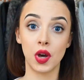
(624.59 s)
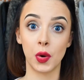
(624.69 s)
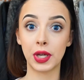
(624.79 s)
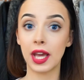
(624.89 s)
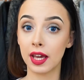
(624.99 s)

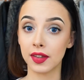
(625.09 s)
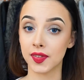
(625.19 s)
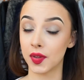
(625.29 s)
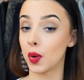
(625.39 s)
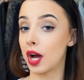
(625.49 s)
Okay,
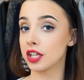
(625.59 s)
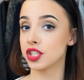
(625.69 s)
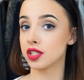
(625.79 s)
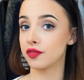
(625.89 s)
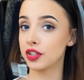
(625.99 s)
so I
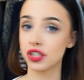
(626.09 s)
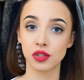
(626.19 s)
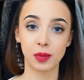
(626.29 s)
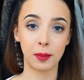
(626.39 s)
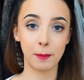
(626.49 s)
just
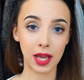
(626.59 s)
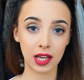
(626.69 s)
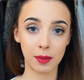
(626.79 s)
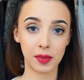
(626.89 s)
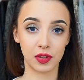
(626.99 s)
finished my
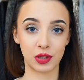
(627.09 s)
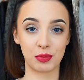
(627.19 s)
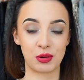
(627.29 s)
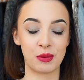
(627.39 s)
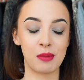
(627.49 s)
makeup, as you
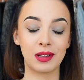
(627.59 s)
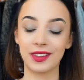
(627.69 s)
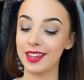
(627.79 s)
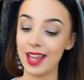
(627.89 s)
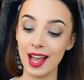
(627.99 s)
can probably
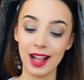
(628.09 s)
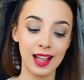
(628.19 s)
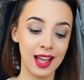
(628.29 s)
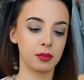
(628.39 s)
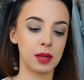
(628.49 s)
tell.
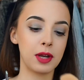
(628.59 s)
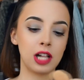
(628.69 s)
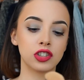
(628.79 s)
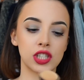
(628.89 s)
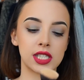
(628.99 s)
Maybe
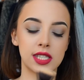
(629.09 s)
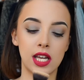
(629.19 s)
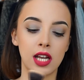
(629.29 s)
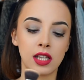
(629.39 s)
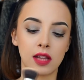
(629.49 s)
I'll just
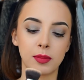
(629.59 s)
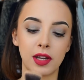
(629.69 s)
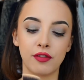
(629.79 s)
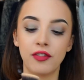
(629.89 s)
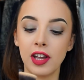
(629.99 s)
say that
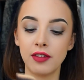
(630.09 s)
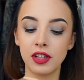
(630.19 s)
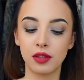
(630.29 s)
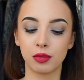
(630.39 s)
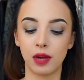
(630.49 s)
my
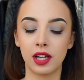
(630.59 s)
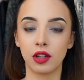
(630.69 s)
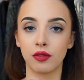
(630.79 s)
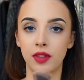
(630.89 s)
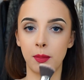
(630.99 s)
favorite one
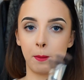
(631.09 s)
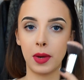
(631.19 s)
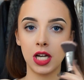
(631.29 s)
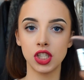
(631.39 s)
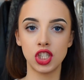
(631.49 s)
of the
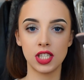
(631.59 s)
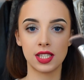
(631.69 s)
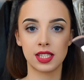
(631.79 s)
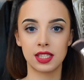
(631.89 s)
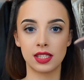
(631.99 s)
bunch
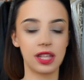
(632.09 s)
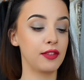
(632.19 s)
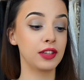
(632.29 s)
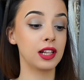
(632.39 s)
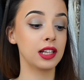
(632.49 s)
is
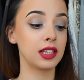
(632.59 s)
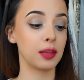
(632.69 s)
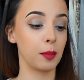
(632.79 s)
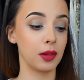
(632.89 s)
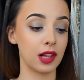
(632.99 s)
definitely
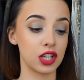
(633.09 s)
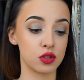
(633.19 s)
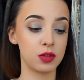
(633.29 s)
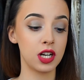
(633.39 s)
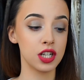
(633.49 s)
the
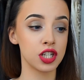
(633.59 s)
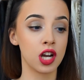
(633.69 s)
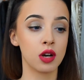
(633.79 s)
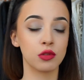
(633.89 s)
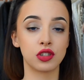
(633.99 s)
blush brush,
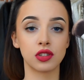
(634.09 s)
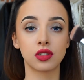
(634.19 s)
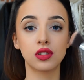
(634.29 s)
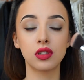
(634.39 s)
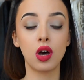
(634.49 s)
which is
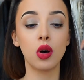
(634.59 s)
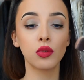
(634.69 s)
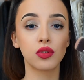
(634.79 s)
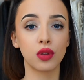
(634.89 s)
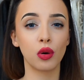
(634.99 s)

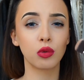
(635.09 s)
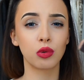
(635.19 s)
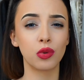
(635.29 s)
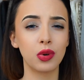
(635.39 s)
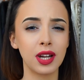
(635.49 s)
so
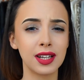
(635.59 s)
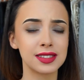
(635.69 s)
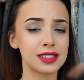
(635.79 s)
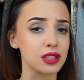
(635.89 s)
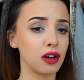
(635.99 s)

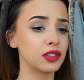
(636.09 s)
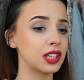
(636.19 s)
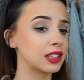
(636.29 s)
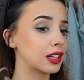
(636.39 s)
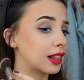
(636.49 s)
crazy soft.
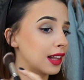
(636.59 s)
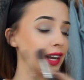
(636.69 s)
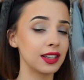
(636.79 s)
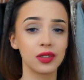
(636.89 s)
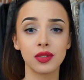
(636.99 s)
It
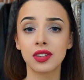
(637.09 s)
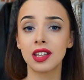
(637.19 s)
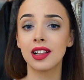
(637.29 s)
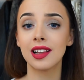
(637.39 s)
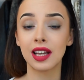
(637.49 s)
glides on
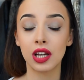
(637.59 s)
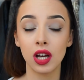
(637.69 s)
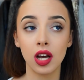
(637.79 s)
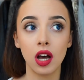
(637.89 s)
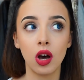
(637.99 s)
skin like,
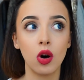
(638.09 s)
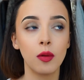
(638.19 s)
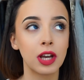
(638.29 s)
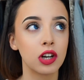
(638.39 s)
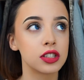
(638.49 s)
oh
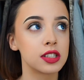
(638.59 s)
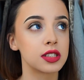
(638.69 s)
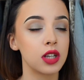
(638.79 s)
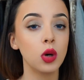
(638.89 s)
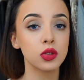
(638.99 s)
my god,
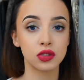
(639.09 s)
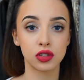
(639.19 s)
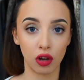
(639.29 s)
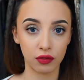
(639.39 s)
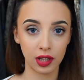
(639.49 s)
so
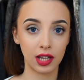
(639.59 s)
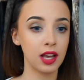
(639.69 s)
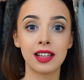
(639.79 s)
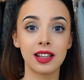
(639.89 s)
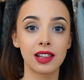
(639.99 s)
softly
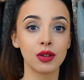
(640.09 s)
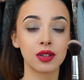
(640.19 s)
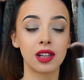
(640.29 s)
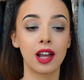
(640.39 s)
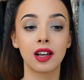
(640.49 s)
that it
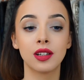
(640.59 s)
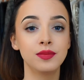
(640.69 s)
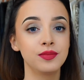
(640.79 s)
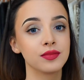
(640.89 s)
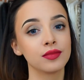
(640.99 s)
looks like
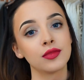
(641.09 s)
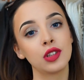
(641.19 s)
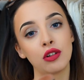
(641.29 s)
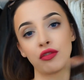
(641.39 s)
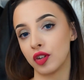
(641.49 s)

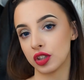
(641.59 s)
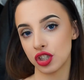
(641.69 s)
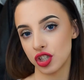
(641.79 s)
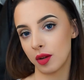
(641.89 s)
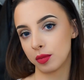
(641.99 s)
you're
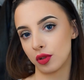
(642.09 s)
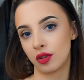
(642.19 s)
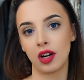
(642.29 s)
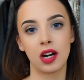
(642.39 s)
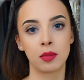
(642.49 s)
photoshopped
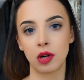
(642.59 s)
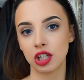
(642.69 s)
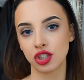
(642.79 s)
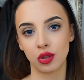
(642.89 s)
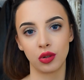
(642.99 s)
or
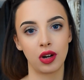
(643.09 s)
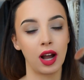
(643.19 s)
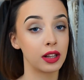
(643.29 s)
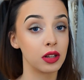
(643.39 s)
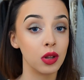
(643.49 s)
airbrushed, or
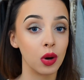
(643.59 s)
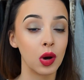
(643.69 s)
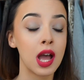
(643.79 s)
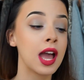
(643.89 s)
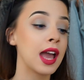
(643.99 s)
I don't
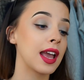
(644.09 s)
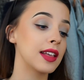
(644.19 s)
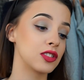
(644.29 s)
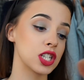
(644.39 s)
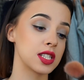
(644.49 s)
know.
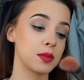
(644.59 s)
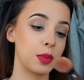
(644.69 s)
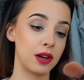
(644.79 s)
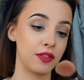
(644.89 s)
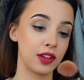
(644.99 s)
It's just
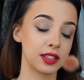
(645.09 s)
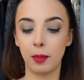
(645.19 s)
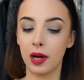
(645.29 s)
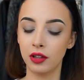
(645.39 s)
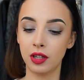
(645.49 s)
perfect. The
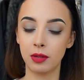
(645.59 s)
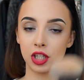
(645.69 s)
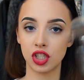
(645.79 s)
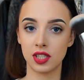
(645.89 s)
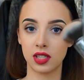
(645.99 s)
powder
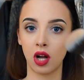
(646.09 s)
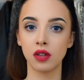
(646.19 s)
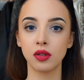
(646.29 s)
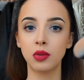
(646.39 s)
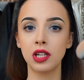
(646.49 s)
brush is
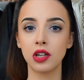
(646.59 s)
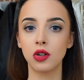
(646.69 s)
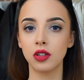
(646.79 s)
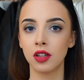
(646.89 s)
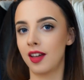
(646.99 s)
also really
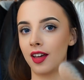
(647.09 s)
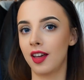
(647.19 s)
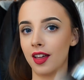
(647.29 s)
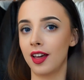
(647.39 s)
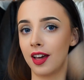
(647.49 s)
good,
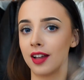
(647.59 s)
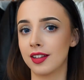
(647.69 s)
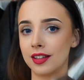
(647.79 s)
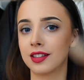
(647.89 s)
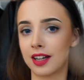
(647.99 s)

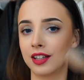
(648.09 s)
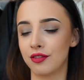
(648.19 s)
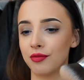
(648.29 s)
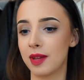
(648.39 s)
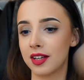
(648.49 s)
and it kind
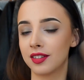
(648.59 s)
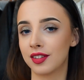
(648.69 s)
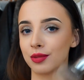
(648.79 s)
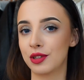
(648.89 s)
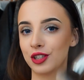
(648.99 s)
of makes
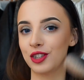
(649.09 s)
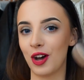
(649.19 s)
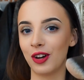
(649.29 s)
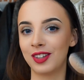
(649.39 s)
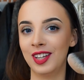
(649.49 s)
this weird
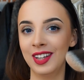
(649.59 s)
noise.